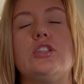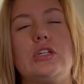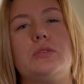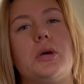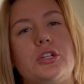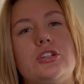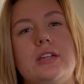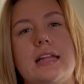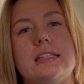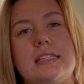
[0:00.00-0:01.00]
too much
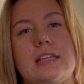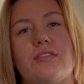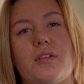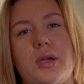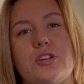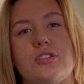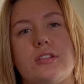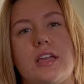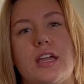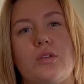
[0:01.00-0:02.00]
dense
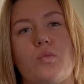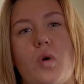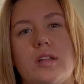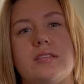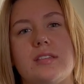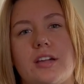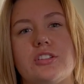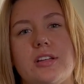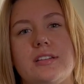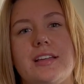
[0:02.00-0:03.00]
information in one
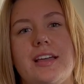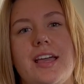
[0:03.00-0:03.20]
section.